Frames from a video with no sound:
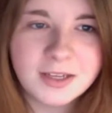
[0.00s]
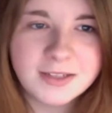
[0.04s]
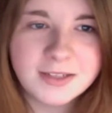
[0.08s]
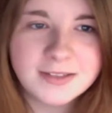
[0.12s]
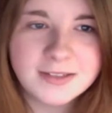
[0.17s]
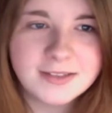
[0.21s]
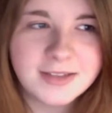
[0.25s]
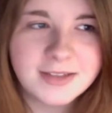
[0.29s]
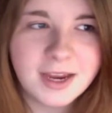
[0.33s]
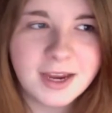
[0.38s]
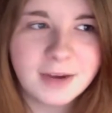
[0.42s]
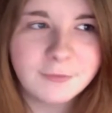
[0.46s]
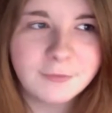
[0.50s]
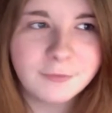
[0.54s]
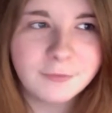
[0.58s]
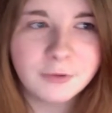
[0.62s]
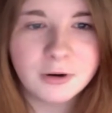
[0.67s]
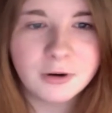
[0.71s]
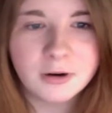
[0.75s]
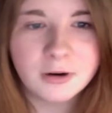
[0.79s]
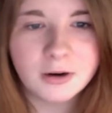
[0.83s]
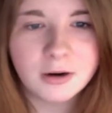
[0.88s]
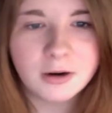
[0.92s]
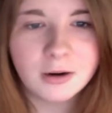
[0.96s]
his date
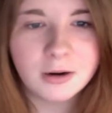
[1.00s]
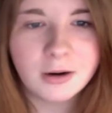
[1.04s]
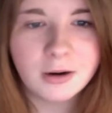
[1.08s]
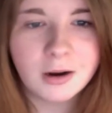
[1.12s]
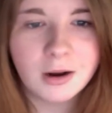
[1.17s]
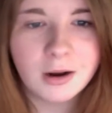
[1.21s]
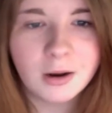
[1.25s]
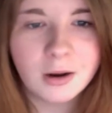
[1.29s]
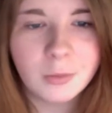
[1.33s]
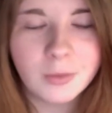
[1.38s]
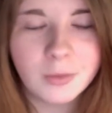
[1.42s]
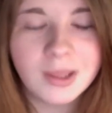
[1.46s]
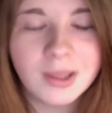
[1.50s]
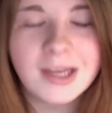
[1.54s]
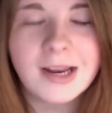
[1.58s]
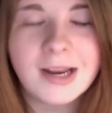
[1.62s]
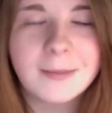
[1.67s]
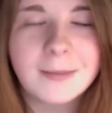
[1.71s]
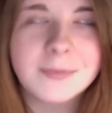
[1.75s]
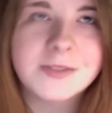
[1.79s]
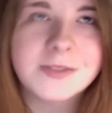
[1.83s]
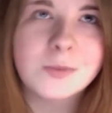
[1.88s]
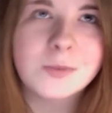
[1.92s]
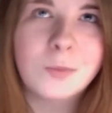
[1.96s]
for Will and
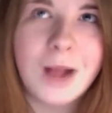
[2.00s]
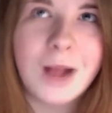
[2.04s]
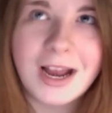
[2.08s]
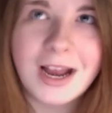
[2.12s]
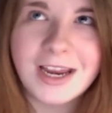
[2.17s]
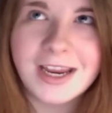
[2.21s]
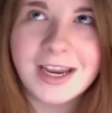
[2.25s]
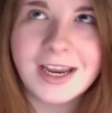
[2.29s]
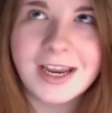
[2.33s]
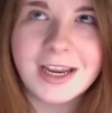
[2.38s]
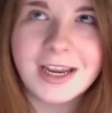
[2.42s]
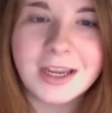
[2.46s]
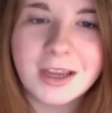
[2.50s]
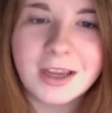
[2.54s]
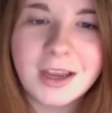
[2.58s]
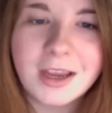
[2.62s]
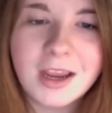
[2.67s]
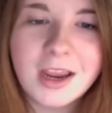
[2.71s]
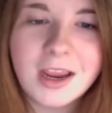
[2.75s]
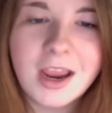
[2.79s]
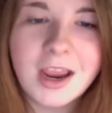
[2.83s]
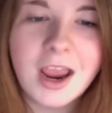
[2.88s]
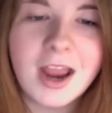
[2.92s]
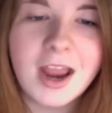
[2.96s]
Emma's wedding.
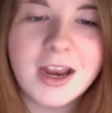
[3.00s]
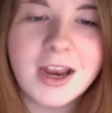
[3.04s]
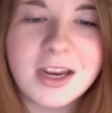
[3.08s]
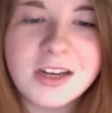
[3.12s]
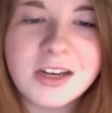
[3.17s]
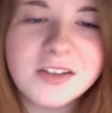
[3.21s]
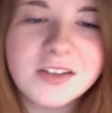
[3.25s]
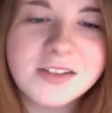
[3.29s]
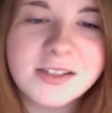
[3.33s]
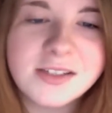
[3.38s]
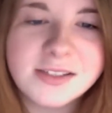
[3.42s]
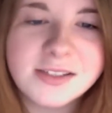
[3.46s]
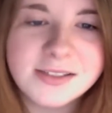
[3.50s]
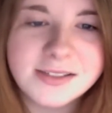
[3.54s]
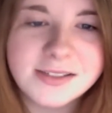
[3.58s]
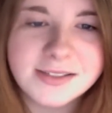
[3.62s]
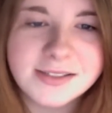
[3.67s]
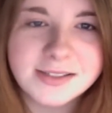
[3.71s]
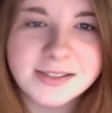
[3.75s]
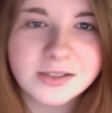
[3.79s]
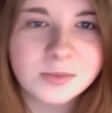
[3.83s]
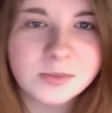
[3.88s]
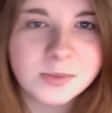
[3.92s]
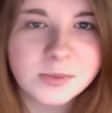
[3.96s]
And he just thinks
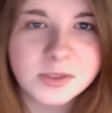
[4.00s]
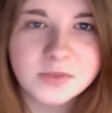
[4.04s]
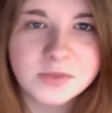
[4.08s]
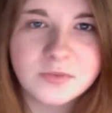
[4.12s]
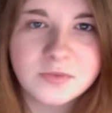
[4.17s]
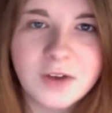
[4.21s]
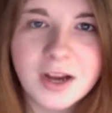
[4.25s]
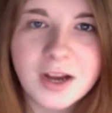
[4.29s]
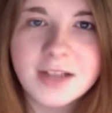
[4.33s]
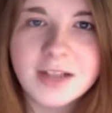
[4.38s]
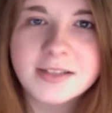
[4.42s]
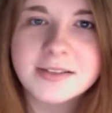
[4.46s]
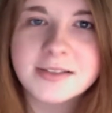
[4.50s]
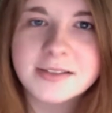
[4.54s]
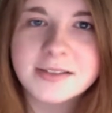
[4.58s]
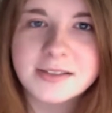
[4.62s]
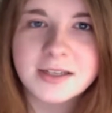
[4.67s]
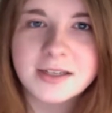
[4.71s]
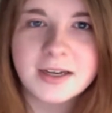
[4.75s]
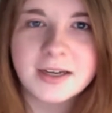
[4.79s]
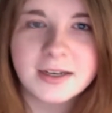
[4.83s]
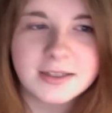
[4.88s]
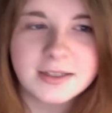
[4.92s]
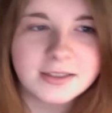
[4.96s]
this as best friends.
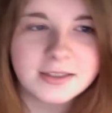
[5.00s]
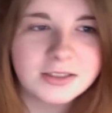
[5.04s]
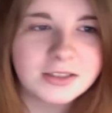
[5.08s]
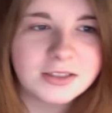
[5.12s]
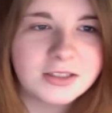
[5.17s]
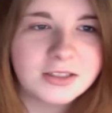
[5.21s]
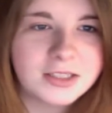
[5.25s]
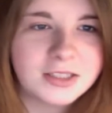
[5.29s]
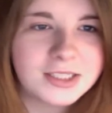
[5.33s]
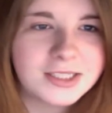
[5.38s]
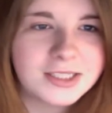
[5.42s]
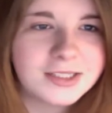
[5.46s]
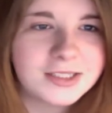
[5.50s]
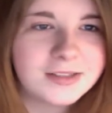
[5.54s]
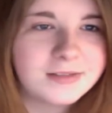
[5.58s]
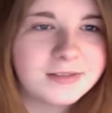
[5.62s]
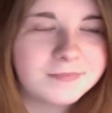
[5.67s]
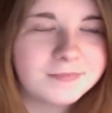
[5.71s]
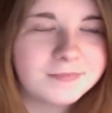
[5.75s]
And she